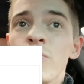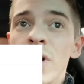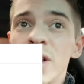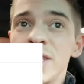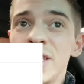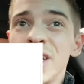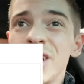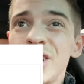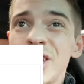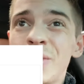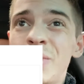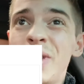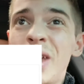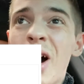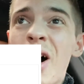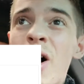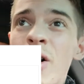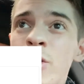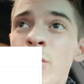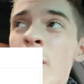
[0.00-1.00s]
essentially be
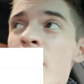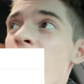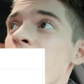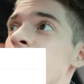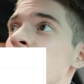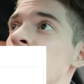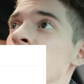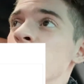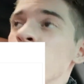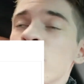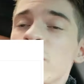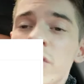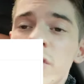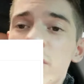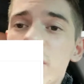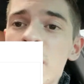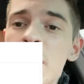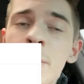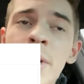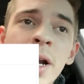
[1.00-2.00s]
all you have to do to
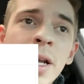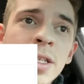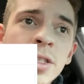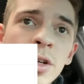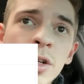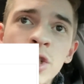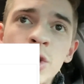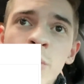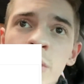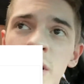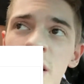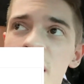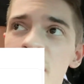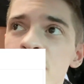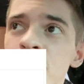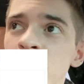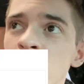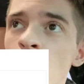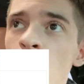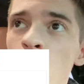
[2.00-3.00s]
create a branded search. You wouldn't
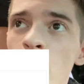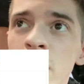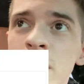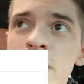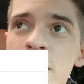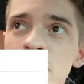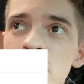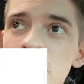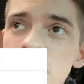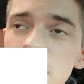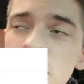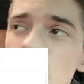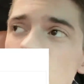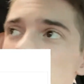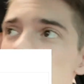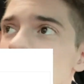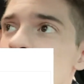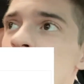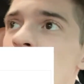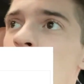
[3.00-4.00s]
have to go in,
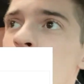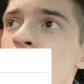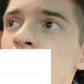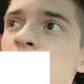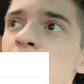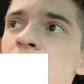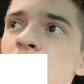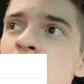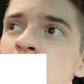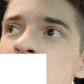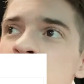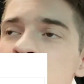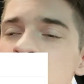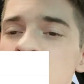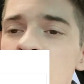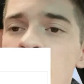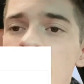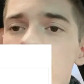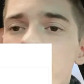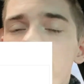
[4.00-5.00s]
complicated,
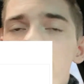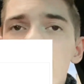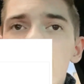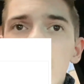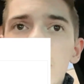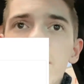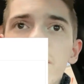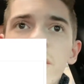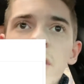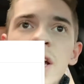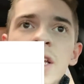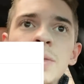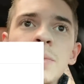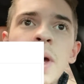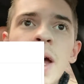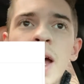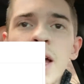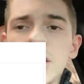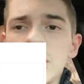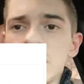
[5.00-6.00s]
in-depth phrase
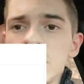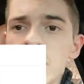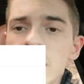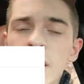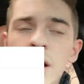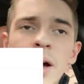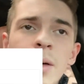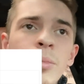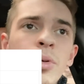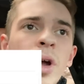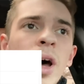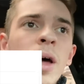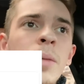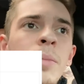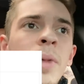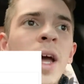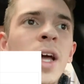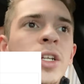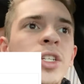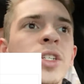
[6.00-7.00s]
match, broad
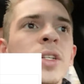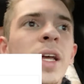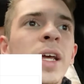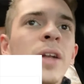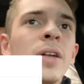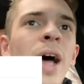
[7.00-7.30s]
match in